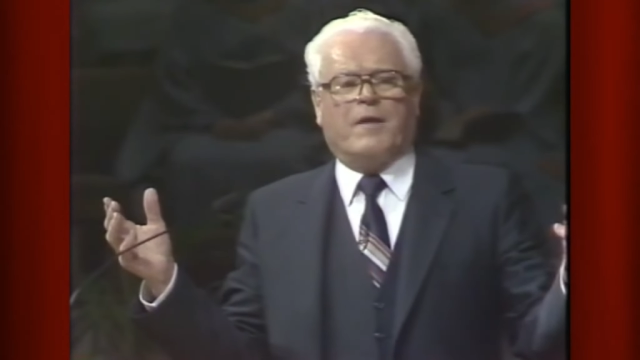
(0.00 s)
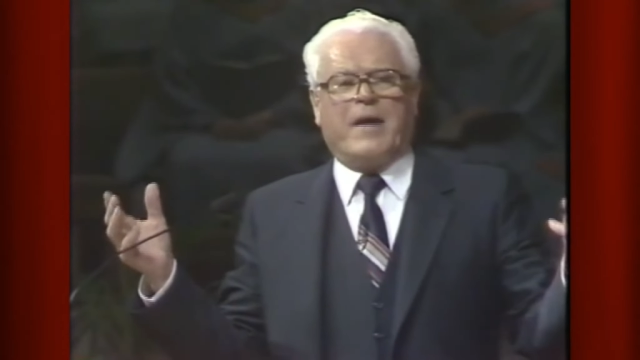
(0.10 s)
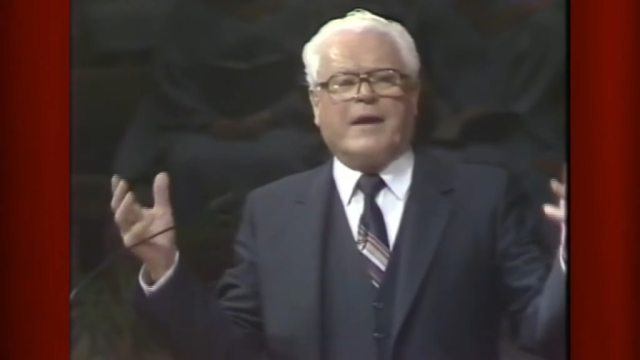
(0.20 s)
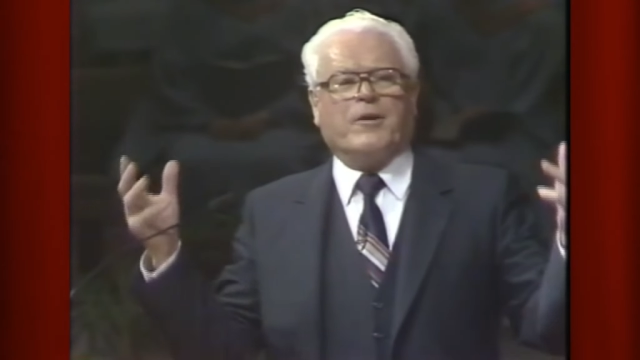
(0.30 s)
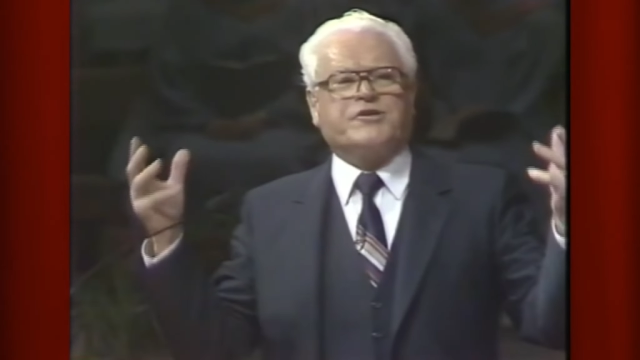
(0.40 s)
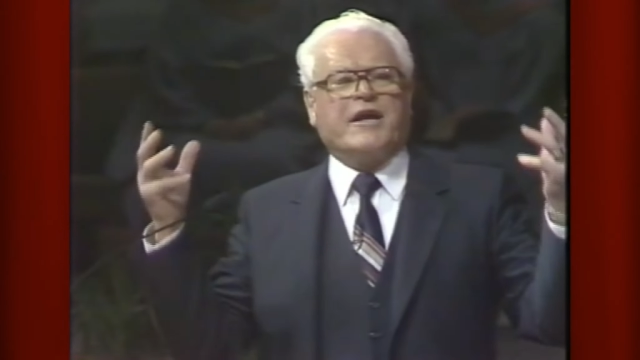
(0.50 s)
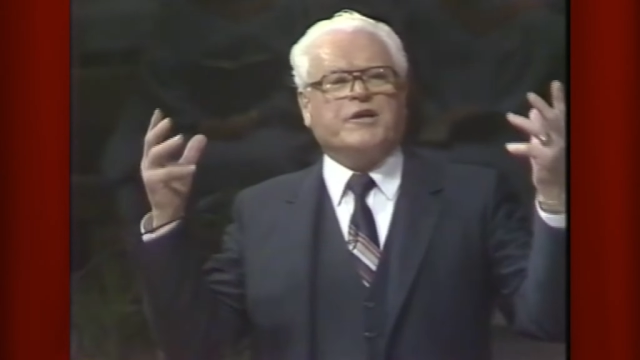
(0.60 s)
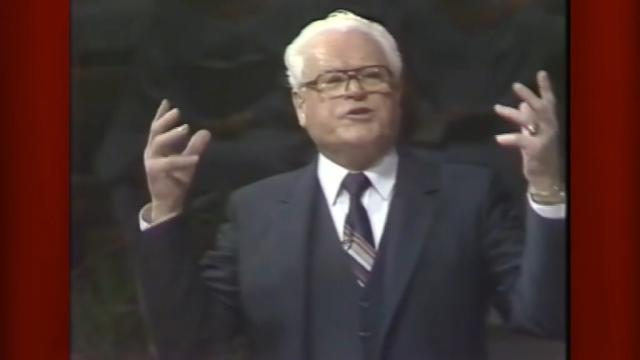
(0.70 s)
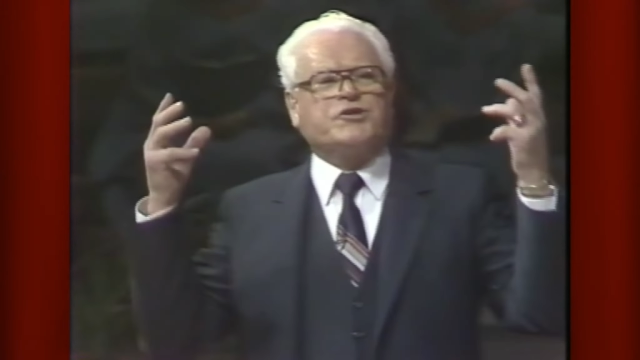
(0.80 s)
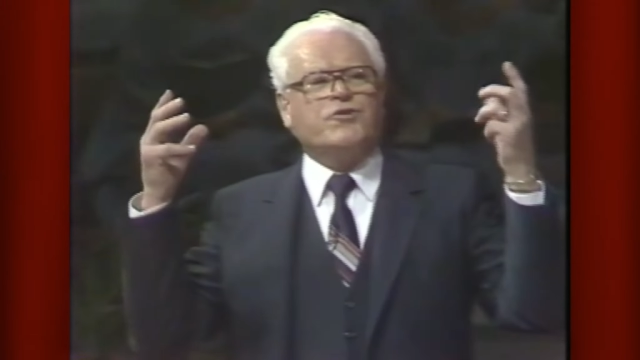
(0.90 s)
Bible said
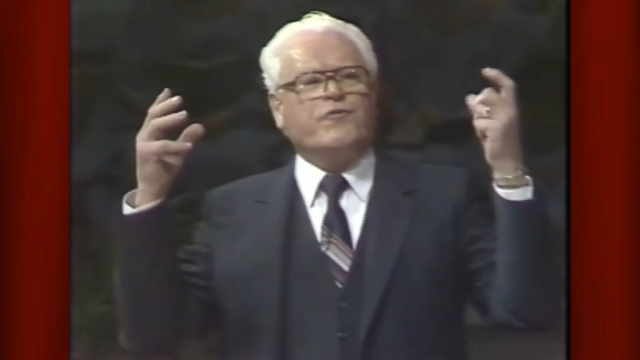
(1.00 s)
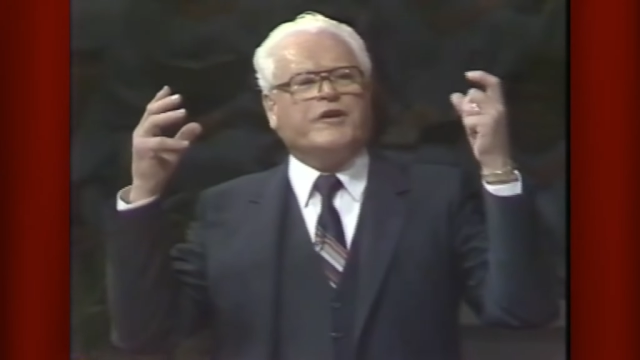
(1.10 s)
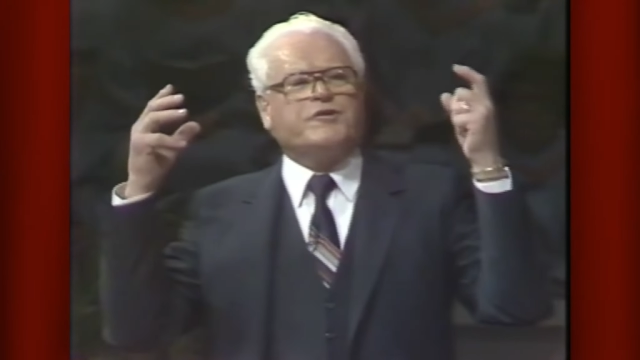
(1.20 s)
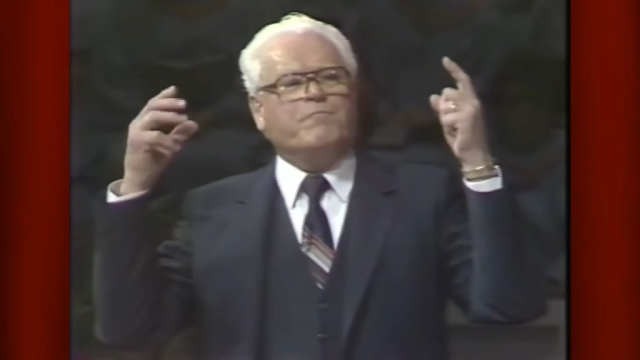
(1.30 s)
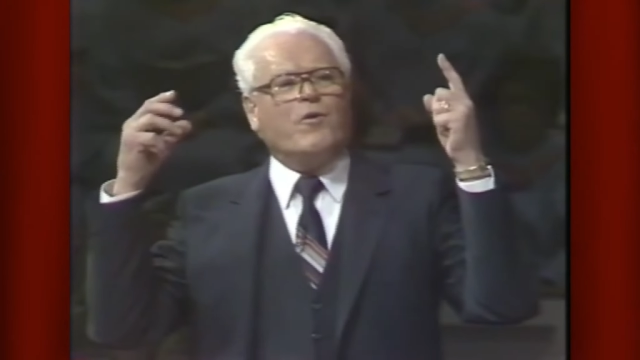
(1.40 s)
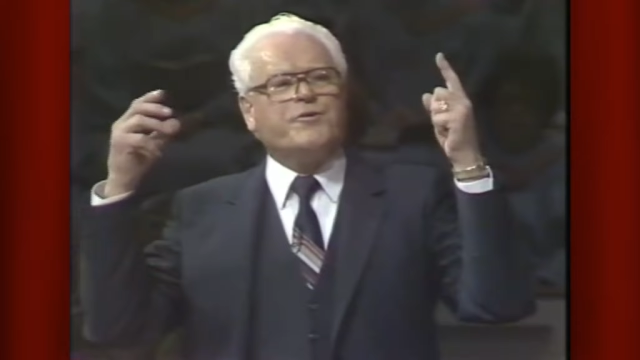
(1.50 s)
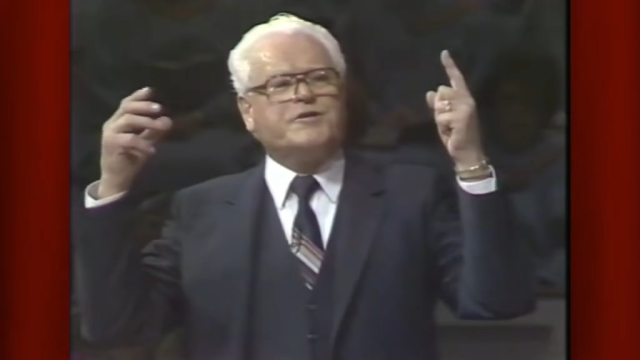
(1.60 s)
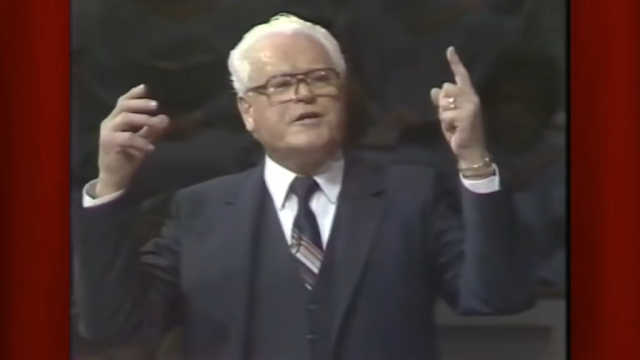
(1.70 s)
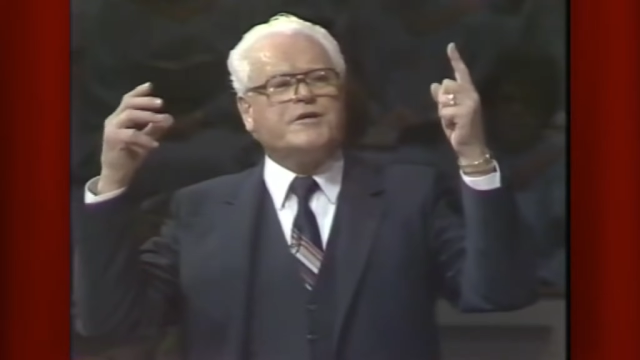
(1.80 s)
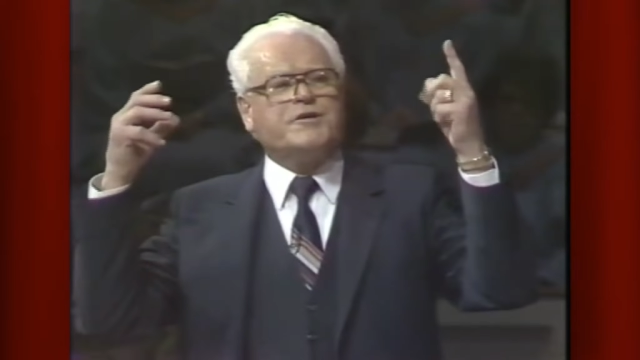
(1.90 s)
as soon as
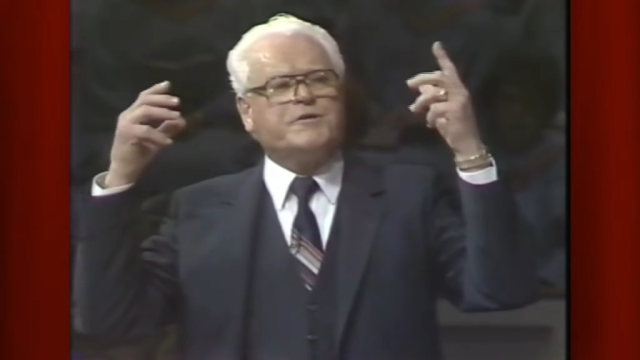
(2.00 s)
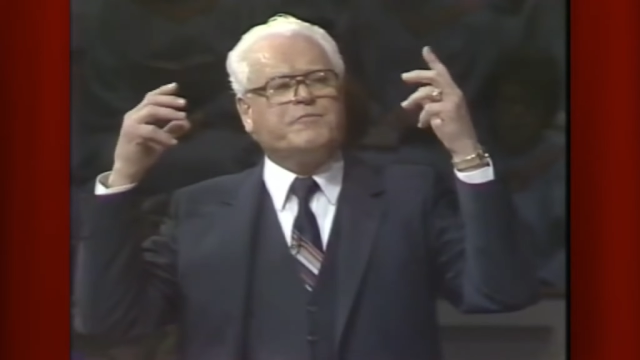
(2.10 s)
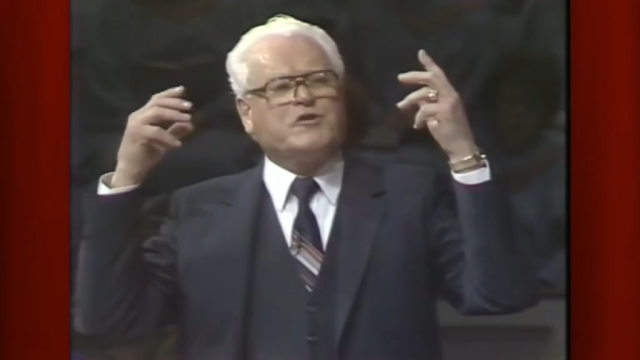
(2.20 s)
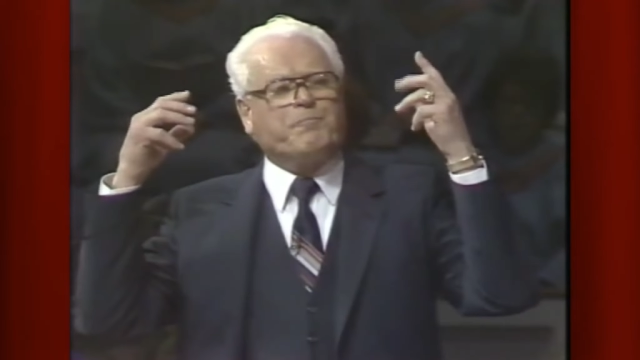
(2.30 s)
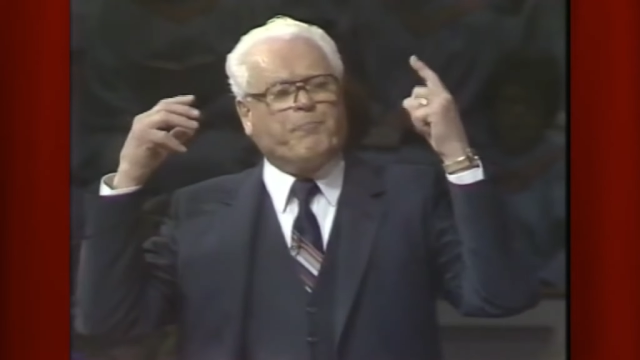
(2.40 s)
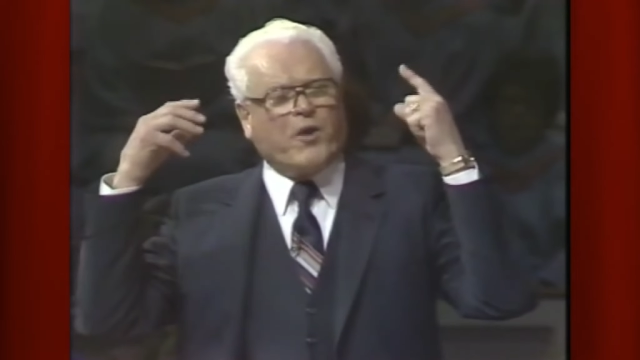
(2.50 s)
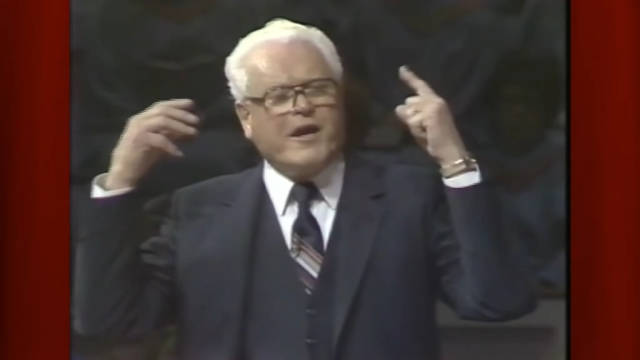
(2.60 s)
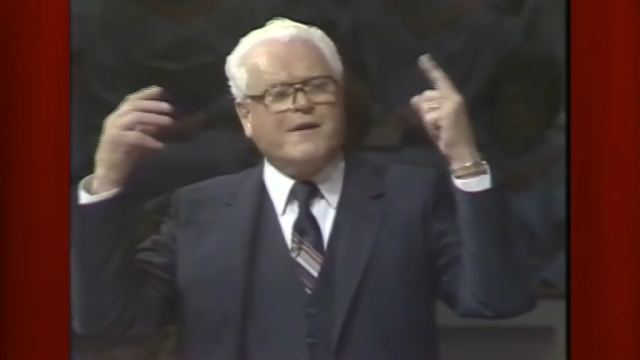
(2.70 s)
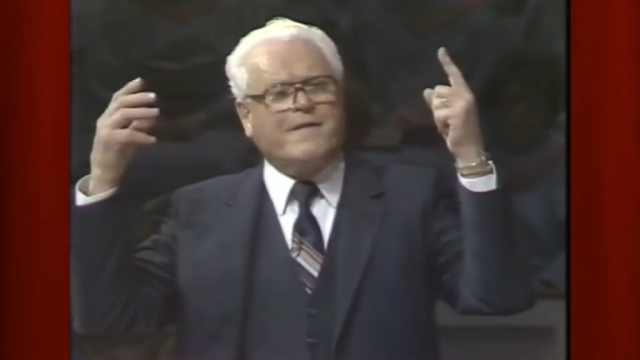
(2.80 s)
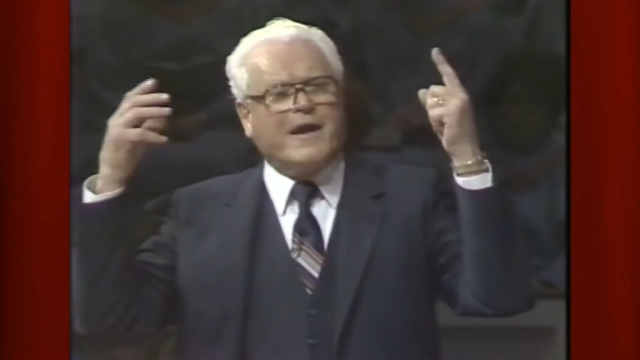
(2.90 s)
Moses
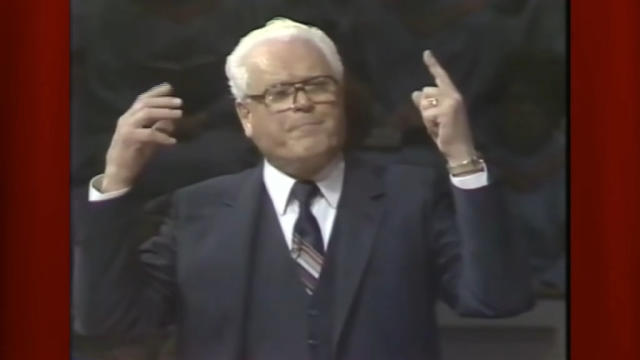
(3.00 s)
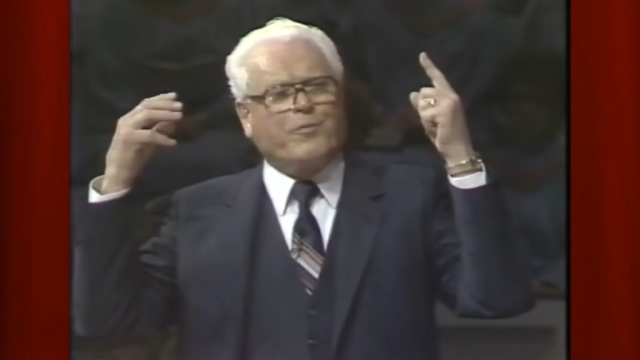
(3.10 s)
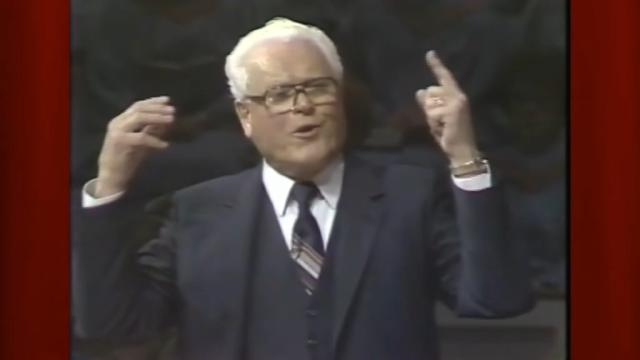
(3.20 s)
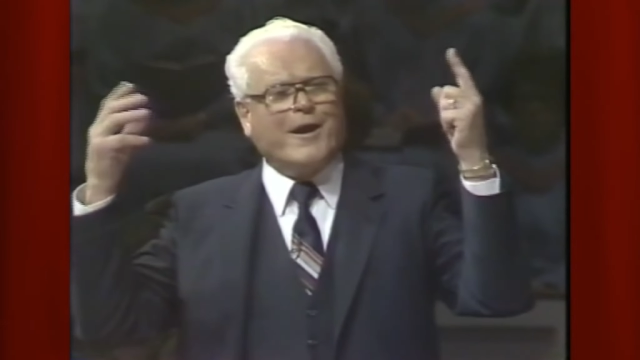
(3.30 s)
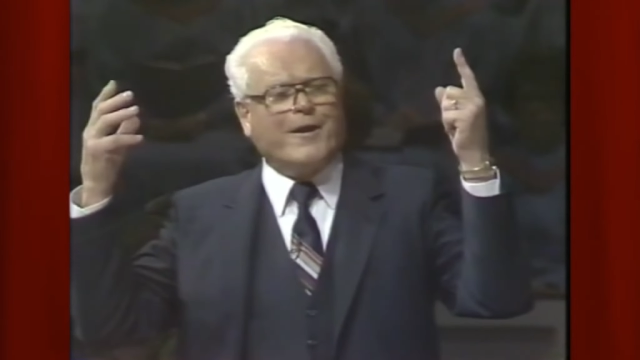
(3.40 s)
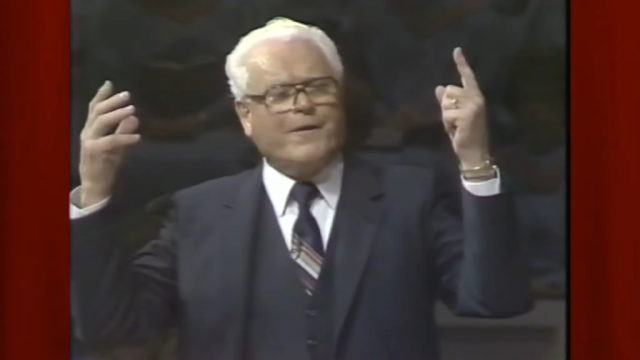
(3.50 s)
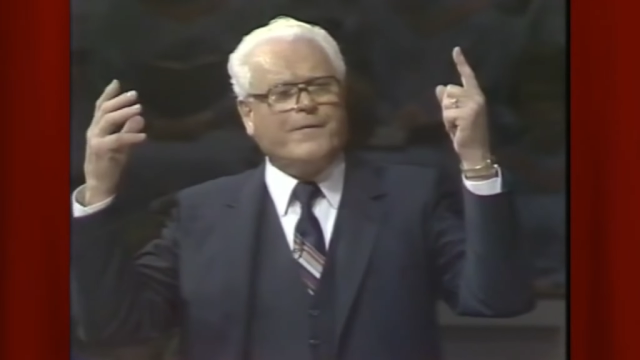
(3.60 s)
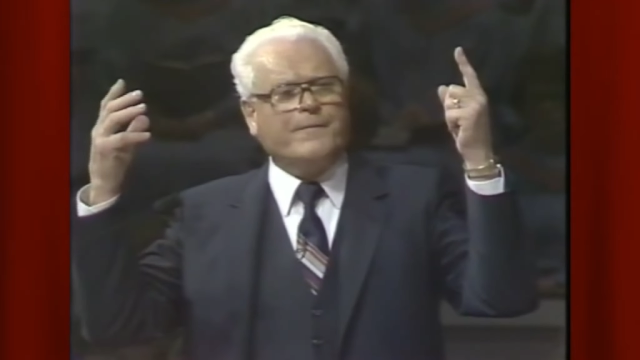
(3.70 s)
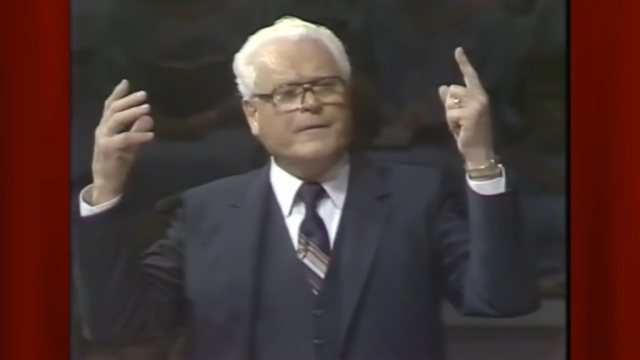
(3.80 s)
prayed that prayer,